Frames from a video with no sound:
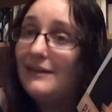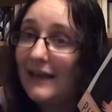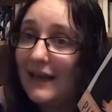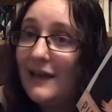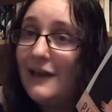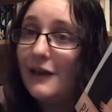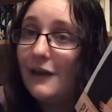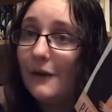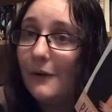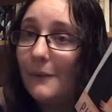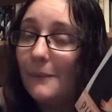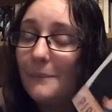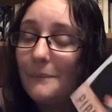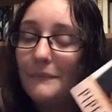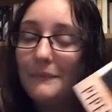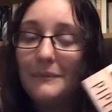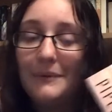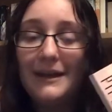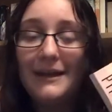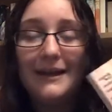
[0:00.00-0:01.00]
but thank
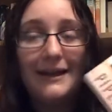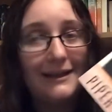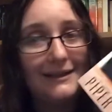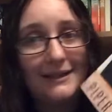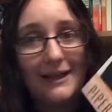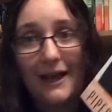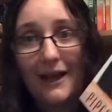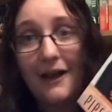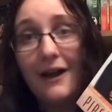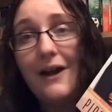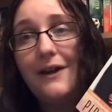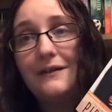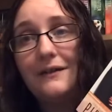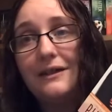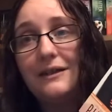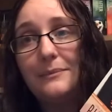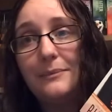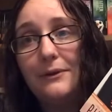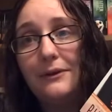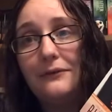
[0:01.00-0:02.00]
you, because
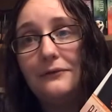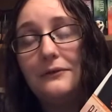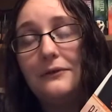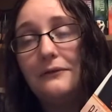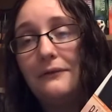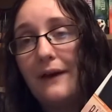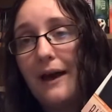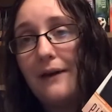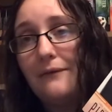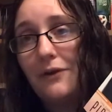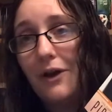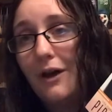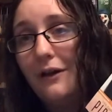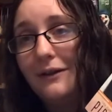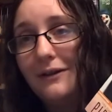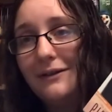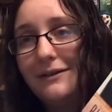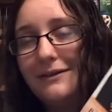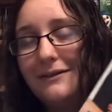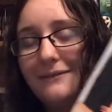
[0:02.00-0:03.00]
I got this book for
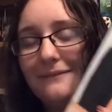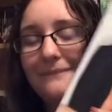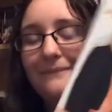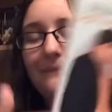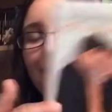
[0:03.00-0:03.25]
$5.